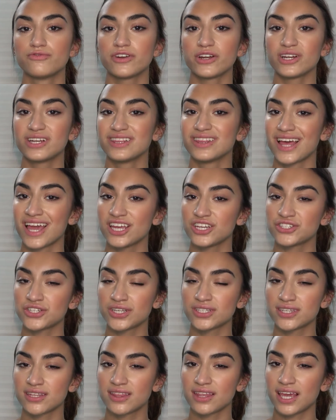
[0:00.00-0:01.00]
very light
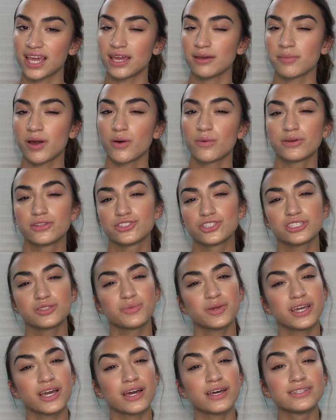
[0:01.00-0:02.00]
shades that they came out with, just
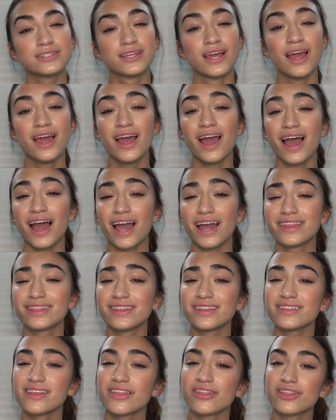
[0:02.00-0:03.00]
because I
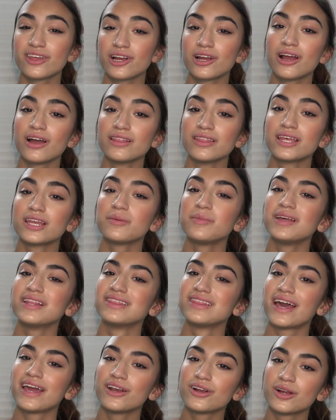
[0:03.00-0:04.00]
think that they're a little bit
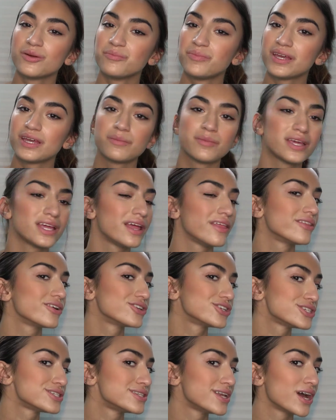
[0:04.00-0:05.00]
lighter in pigment and they're
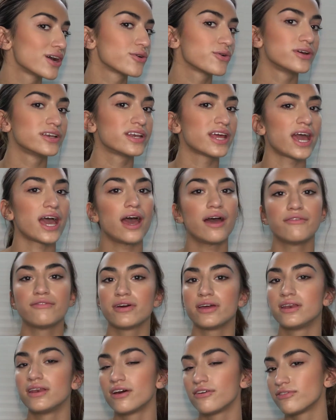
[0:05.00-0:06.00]
just not going to have
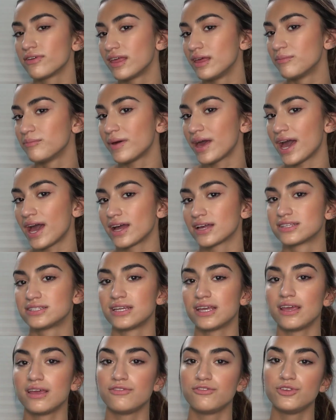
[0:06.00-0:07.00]
enough impact
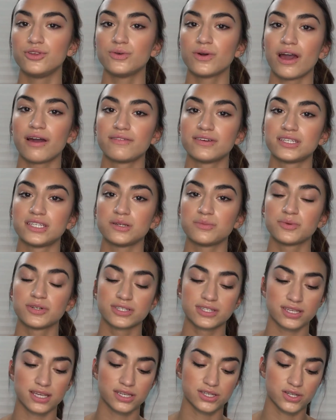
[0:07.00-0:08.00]
if you have a deeper
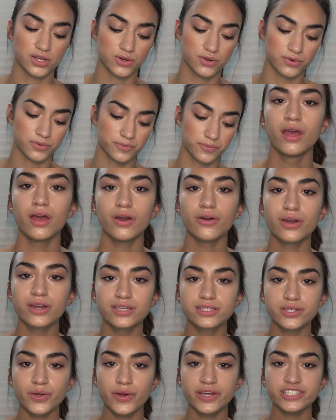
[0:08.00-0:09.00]
skin tone. Okay,
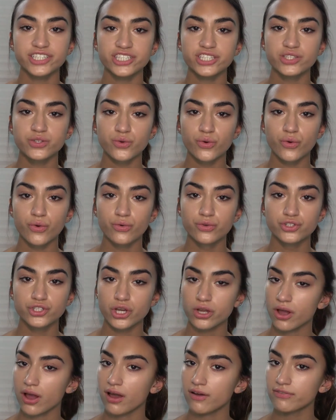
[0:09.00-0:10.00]
so I just
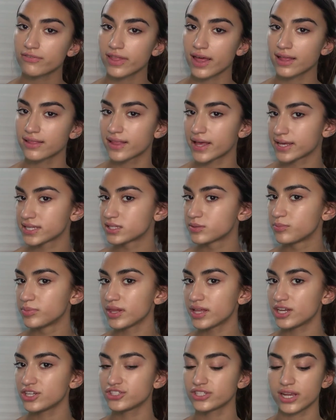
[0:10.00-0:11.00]
took off that last
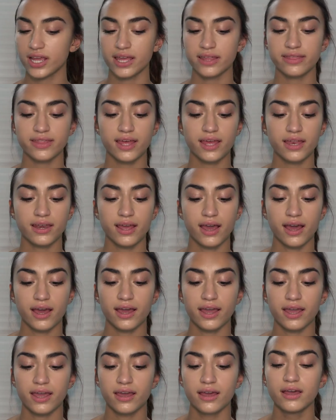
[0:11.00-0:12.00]
blush and then
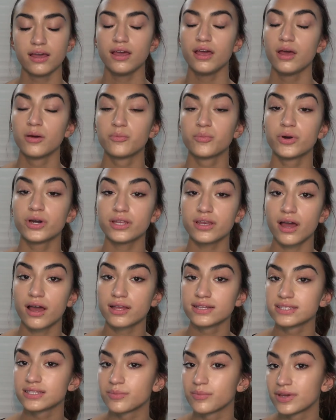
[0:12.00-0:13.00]
I put
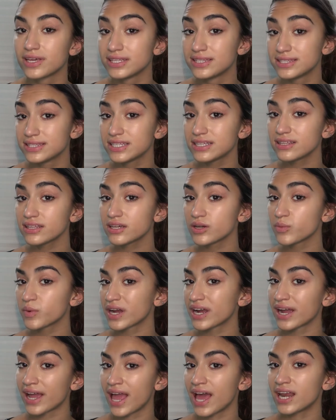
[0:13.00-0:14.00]
on some concealer
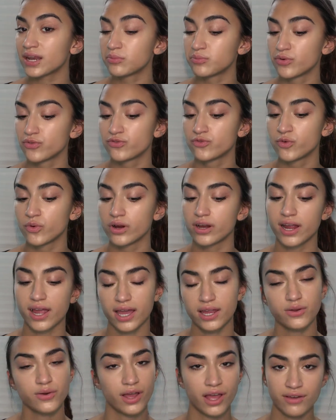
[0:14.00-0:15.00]
where I had it before.
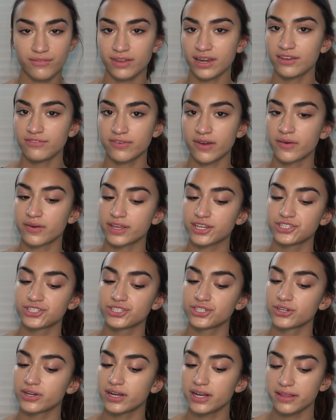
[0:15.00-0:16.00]
I don't have any
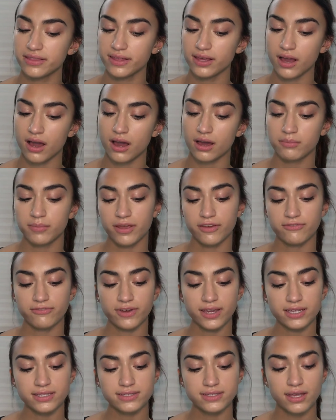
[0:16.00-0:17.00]
foundation or anything on my
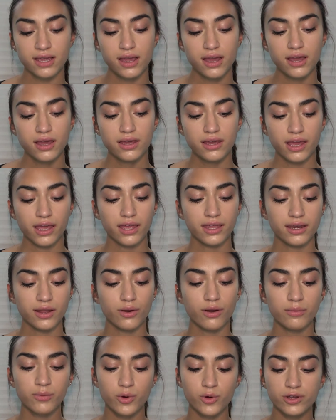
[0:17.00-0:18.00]
face. And now
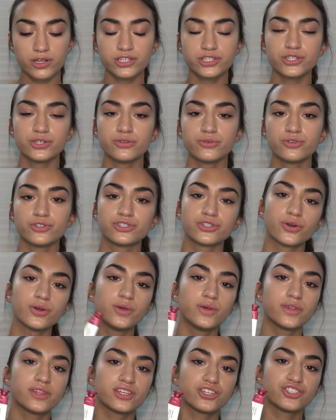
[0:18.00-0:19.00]
I'm going to show
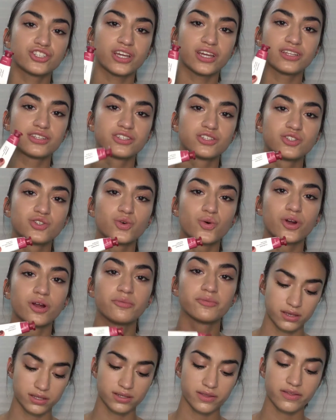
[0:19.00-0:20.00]
you the shade
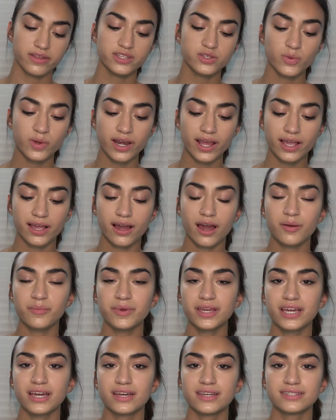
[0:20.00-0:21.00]
Storm. So this one I got
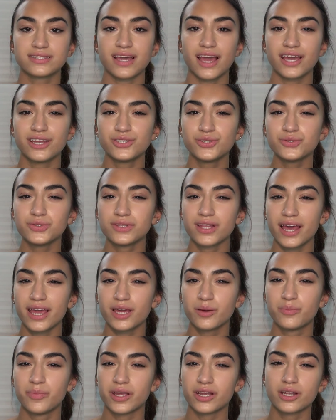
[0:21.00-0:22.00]
because I do
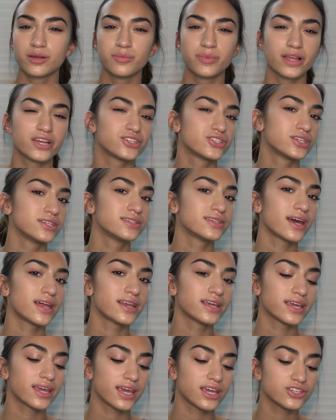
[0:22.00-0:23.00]
like berry blushes on
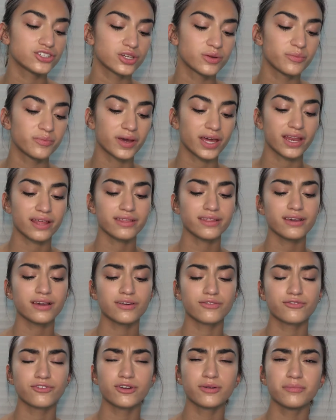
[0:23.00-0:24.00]
occasion, but I think
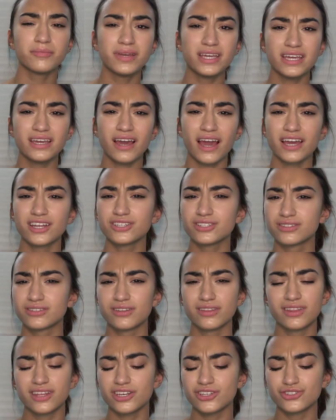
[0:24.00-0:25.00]
for me,
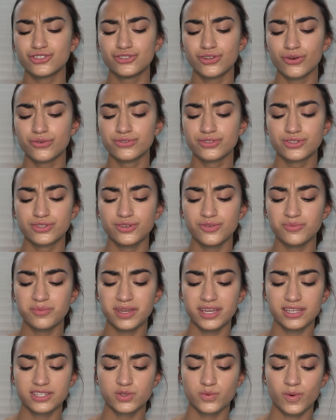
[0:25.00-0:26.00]
they just don't suit
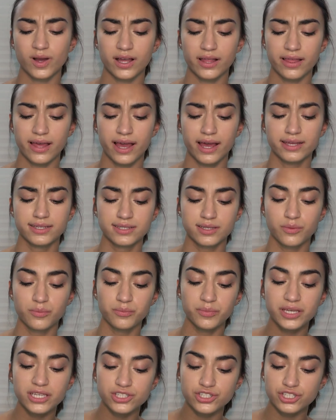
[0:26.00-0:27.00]
me as well as
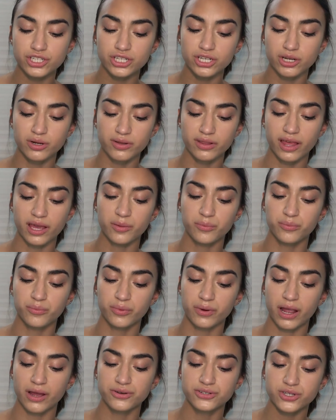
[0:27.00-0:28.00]
peachy or like
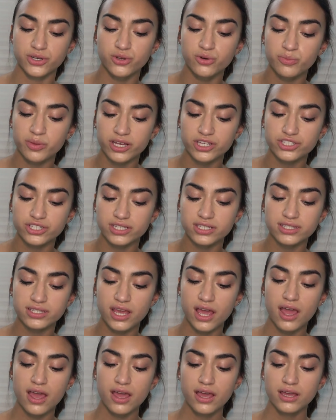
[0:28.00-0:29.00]
brown tone blushes.
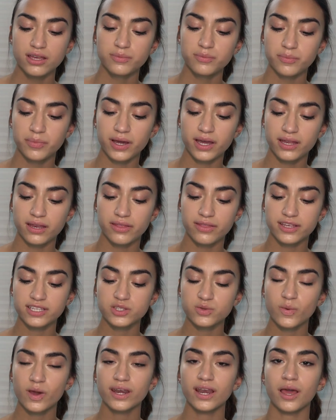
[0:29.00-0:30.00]
But this
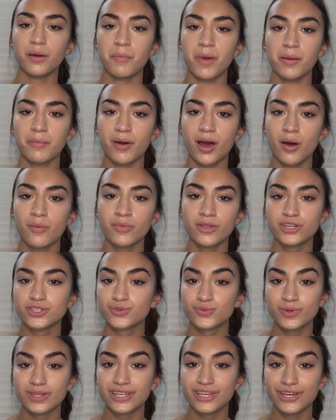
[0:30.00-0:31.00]
one on my mom looks
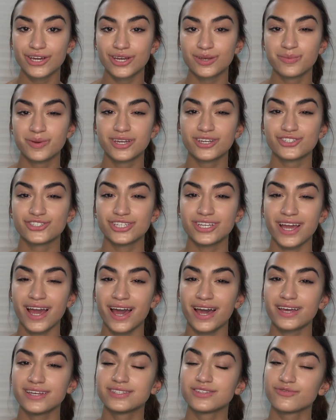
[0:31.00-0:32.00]
really good because she
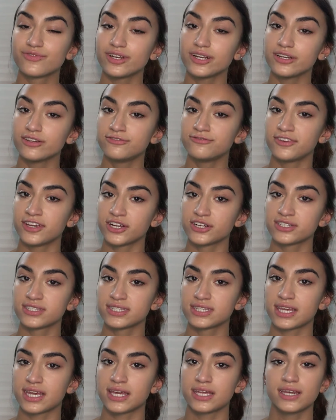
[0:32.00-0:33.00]
has very fair
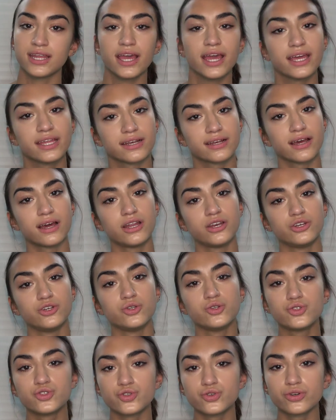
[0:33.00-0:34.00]
skin and
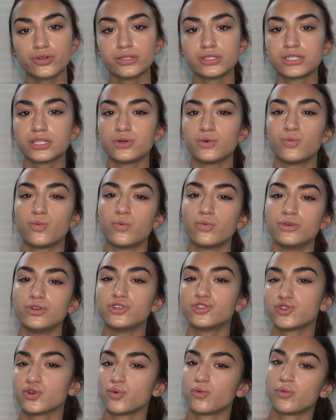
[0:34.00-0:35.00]
neutral to
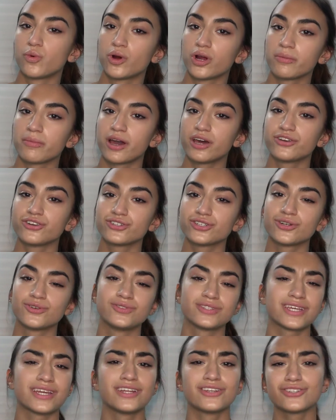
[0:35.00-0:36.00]
neutral warm
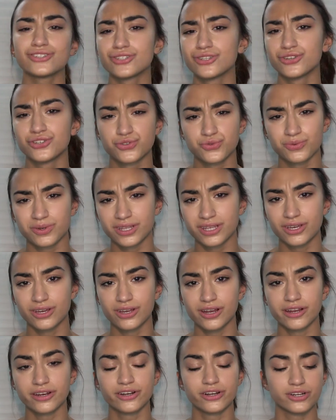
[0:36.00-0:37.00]
undertones, and it just looks really good
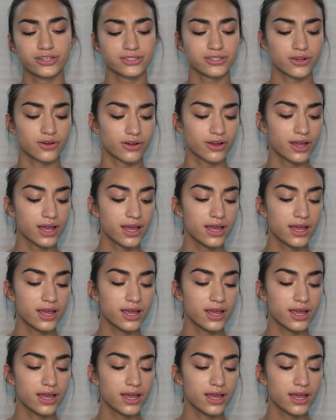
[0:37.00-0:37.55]
on her. So